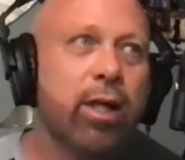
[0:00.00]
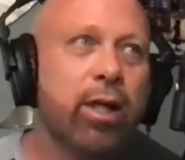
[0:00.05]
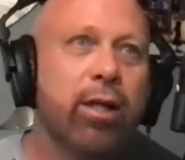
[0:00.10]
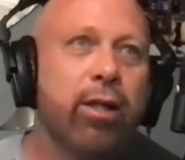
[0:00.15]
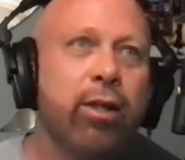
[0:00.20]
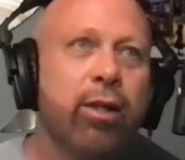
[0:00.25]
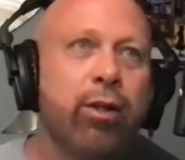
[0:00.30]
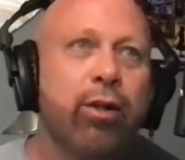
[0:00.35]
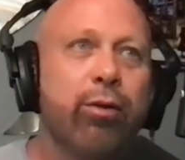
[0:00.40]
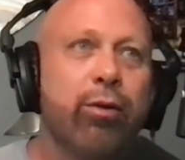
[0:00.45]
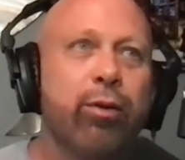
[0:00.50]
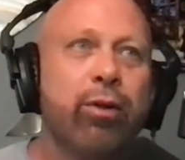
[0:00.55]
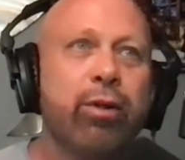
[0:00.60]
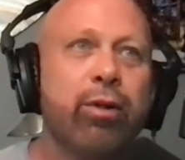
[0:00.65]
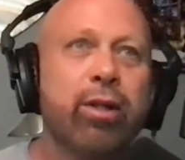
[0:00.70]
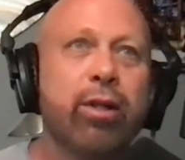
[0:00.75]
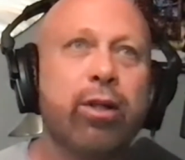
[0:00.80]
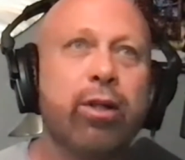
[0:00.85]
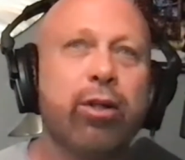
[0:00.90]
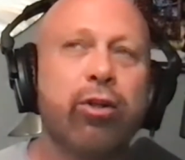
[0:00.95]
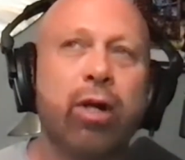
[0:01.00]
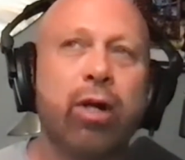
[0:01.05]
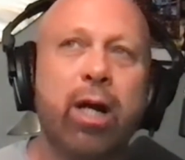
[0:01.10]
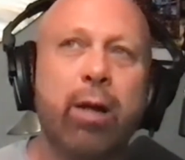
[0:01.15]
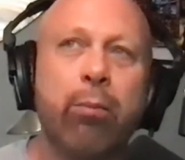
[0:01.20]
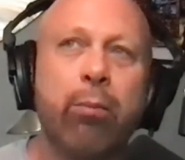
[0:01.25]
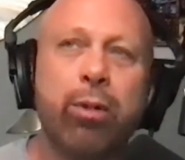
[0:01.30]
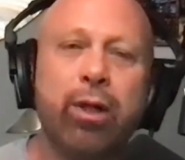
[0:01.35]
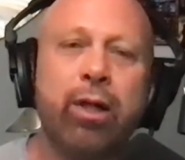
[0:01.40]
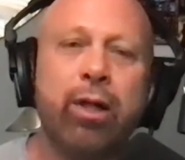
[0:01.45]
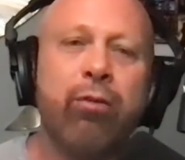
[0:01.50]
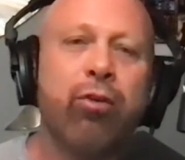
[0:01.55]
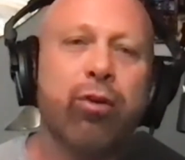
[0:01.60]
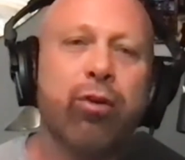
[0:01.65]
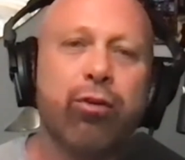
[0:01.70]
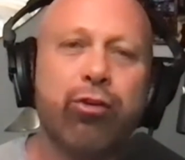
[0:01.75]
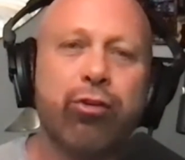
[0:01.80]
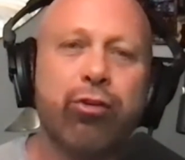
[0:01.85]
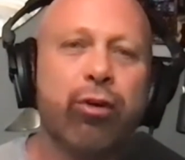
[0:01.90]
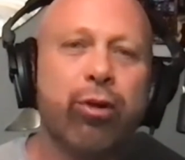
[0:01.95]
you know you could i believe there
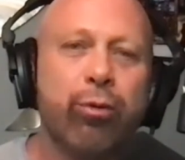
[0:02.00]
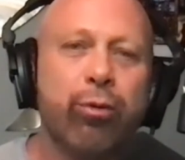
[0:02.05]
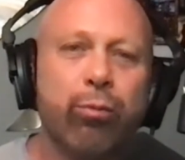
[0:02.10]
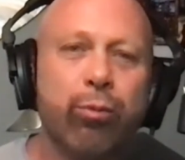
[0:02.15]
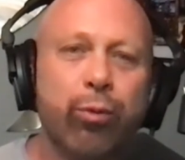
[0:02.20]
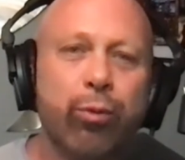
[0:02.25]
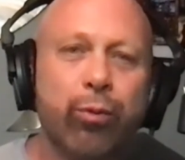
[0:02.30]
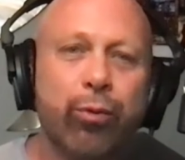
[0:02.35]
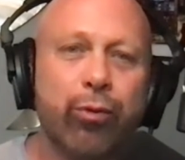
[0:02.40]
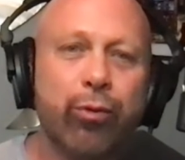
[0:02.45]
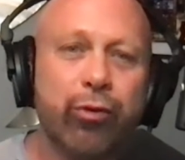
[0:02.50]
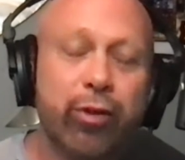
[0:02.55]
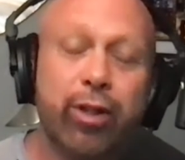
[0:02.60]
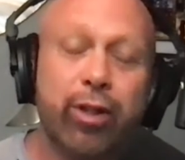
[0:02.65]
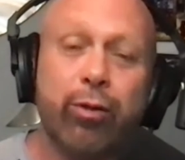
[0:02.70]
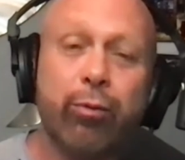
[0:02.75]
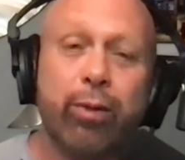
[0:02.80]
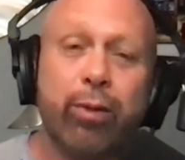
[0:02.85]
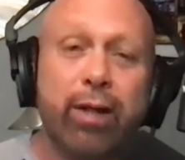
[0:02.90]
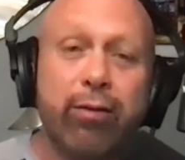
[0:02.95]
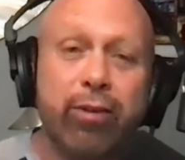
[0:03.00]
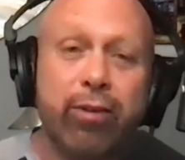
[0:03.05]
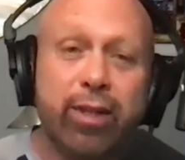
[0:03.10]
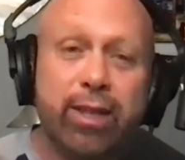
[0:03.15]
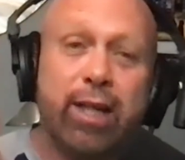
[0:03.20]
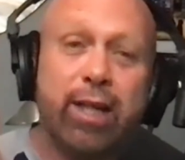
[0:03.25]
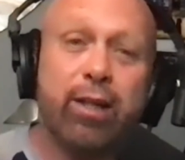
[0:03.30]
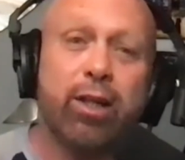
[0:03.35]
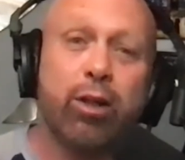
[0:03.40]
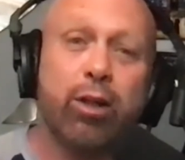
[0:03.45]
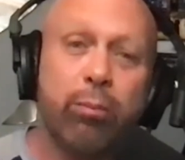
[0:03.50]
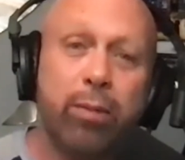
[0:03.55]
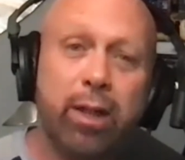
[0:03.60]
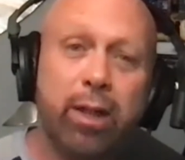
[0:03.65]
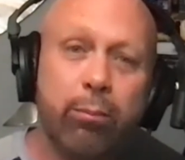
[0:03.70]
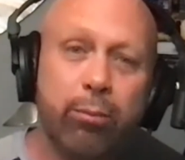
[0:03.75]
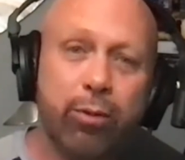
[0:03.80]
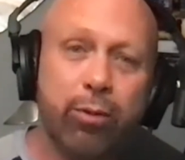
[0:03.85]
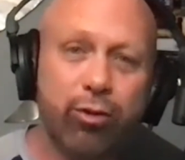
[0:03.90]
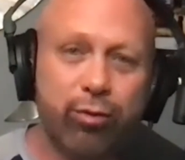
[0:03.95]
are certain rules you know we have the 10
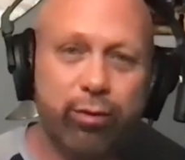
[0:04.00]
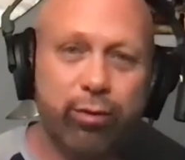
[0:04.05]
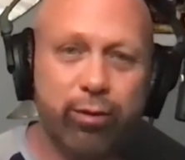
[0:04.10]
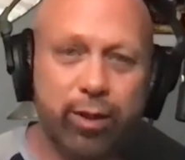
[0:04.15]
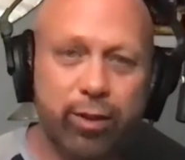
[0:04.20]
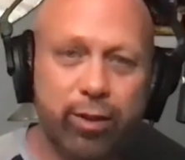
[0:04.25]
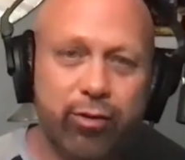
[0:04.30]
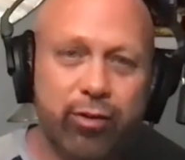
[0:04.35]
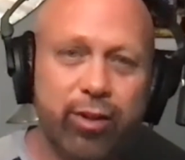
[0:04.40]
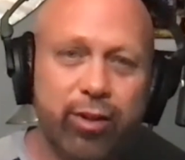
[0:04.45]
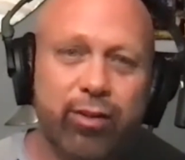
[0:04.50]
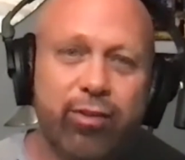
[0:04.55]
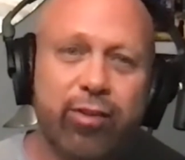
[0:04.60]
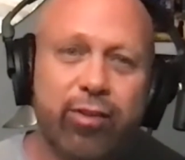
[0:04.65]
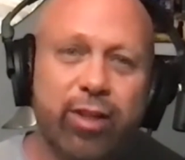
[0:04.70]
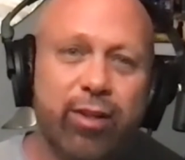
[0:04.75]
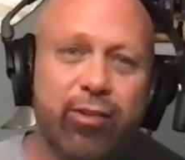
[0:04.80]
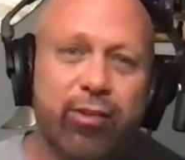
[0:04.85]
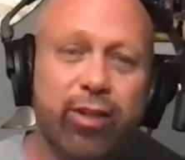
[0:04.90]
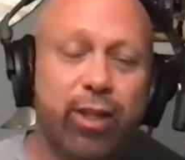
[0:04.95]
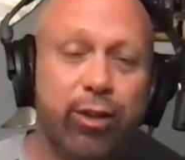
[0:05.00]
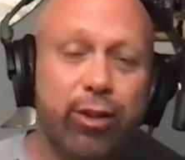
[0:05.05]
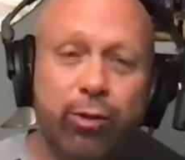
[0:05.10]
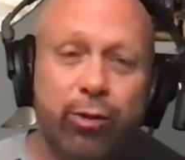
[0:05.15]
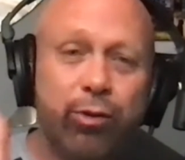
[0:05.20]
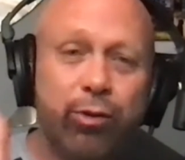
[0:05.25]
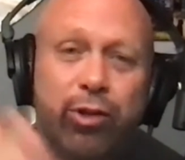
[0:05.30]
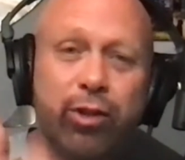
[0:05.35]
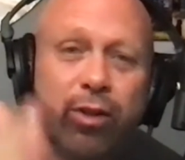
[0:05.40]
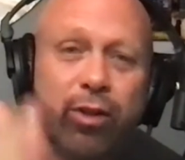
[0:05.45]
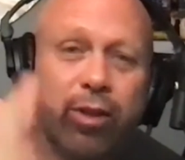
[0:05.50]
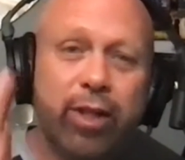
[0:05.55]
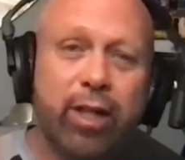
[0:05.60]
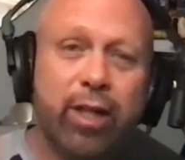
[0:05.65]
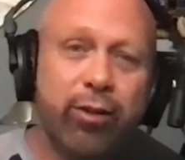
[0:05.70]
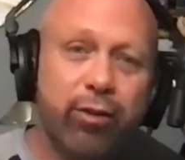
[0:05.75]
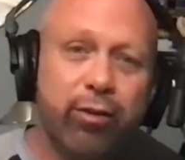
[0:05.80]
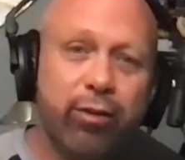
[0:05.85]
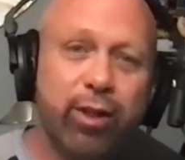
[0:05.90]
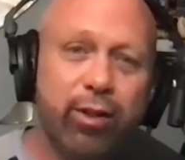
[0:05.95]
commandments for instance that say you shall not
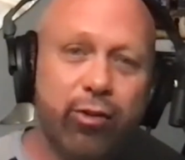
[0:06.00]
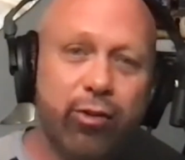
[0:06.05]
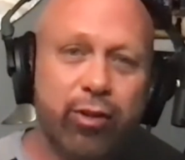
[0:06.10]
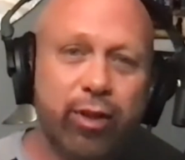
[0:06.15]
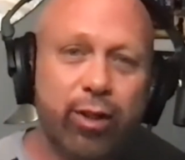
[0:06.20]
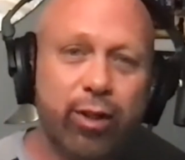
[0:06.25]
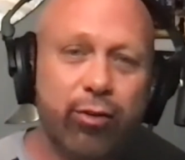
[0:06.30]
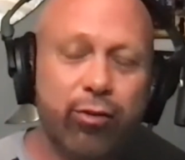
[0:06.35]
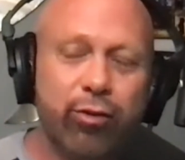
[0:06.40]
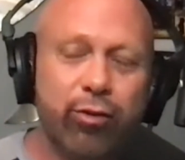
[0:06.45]
do these things